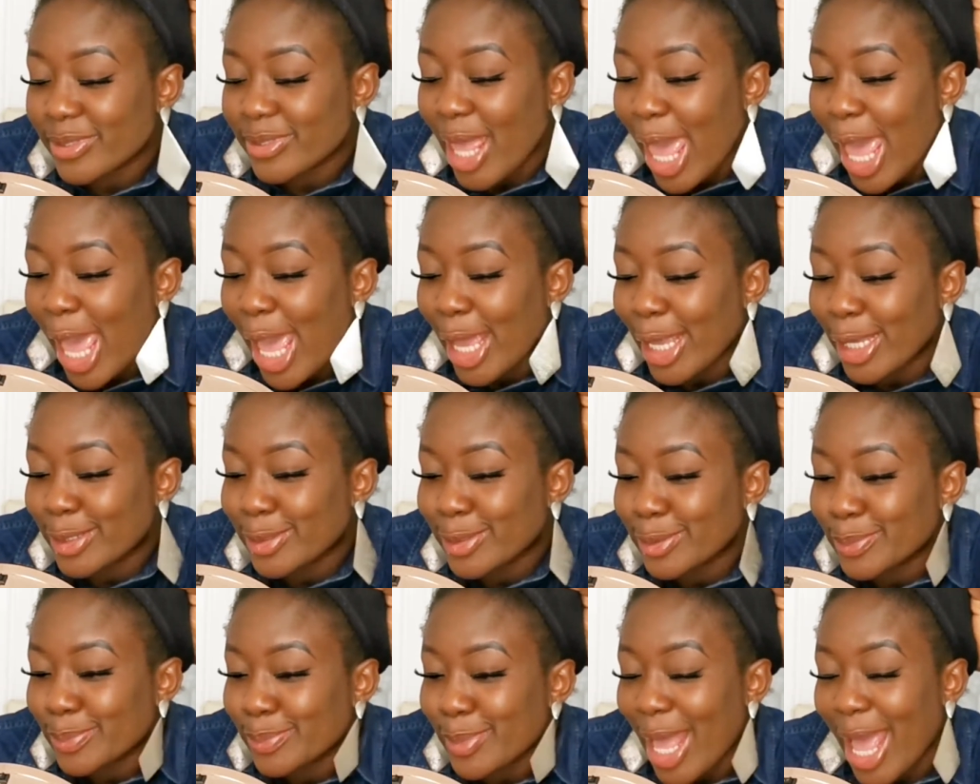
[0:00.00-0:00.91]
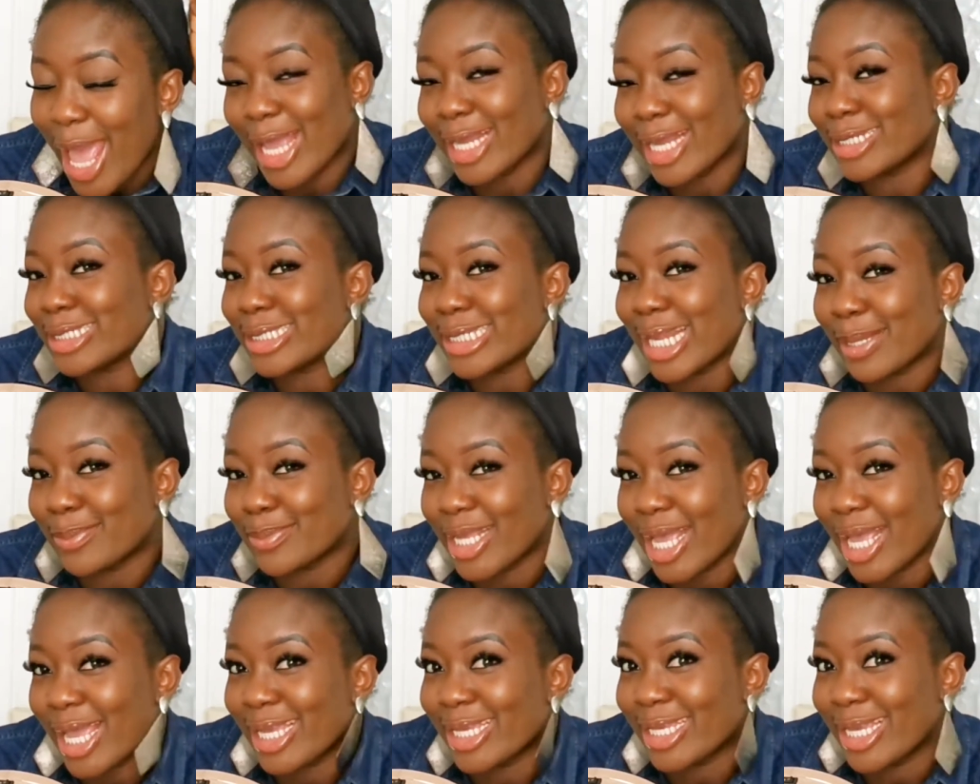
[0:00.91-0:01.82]
So, and I'm
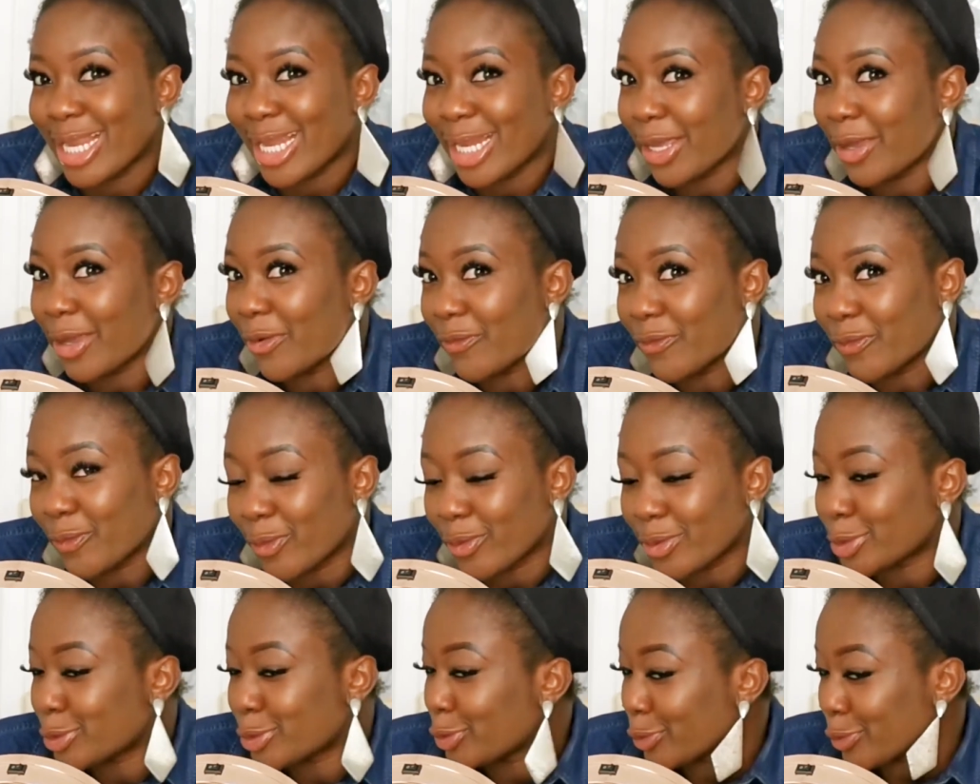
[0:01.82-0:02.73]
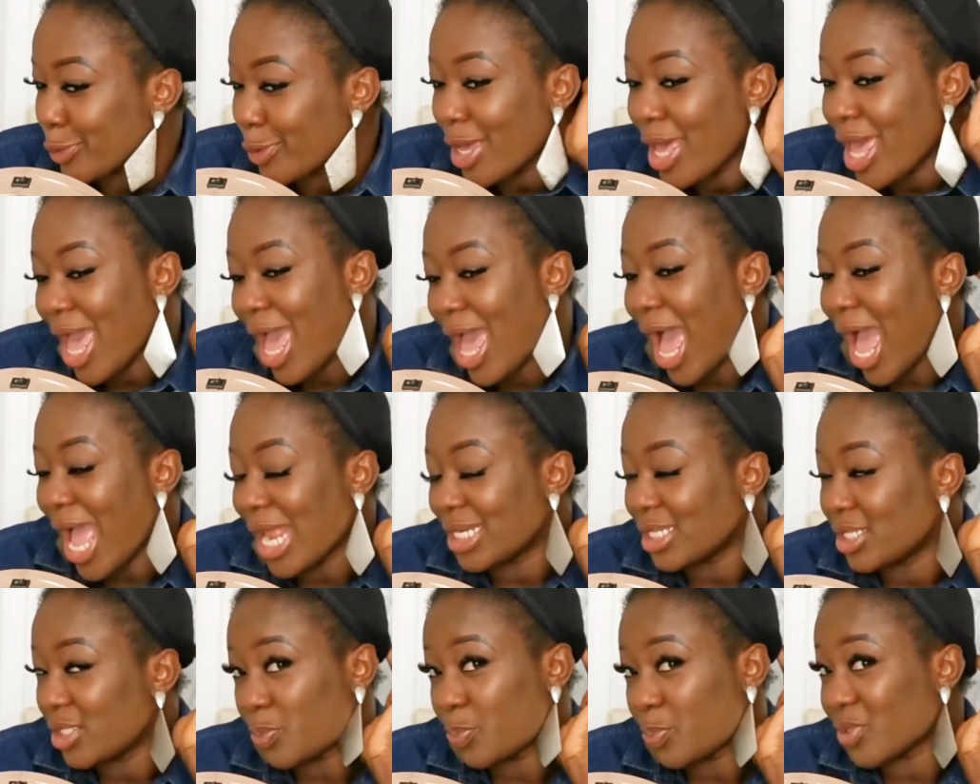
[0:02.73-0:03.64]
tying gele, of course, so I
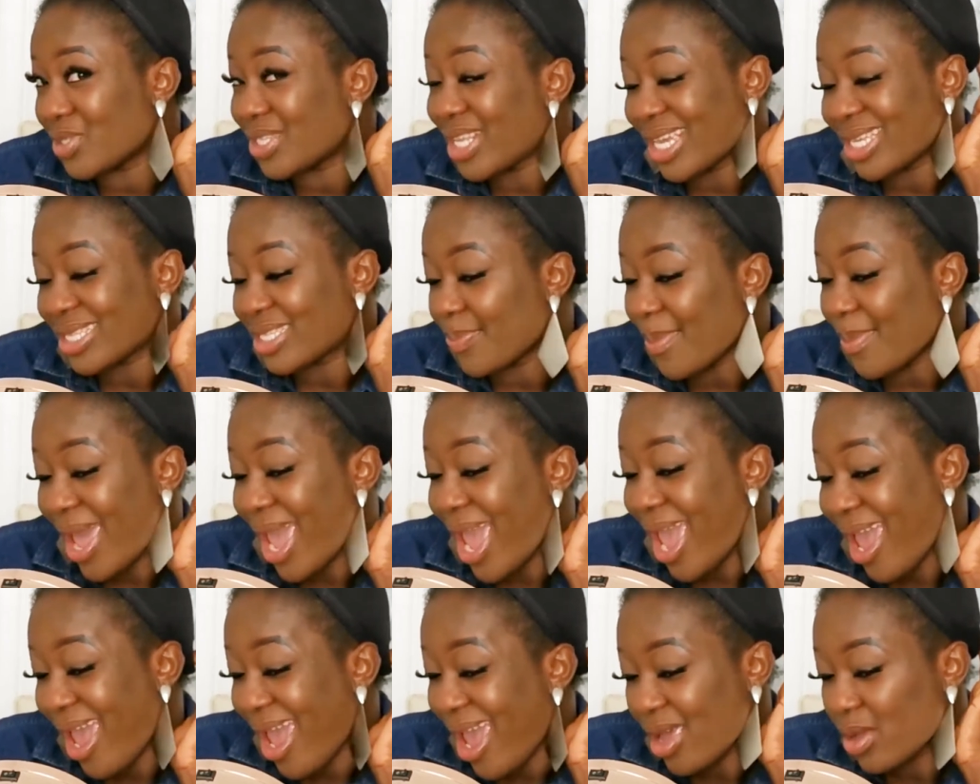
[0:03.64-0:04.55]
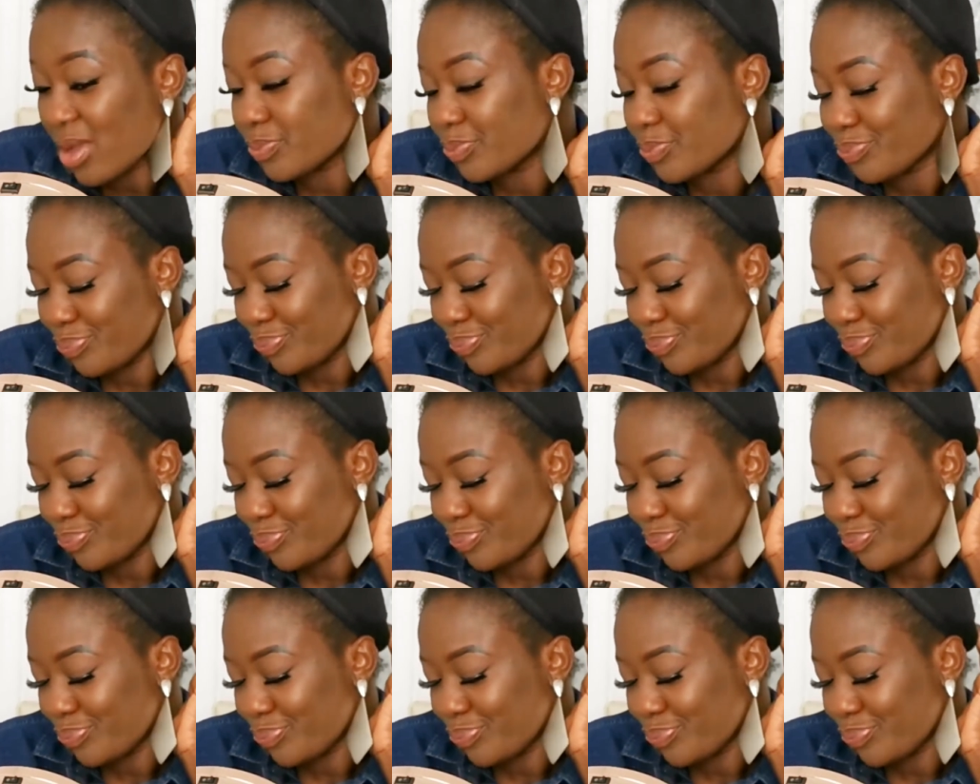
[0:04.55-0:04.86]
need to protect my hair.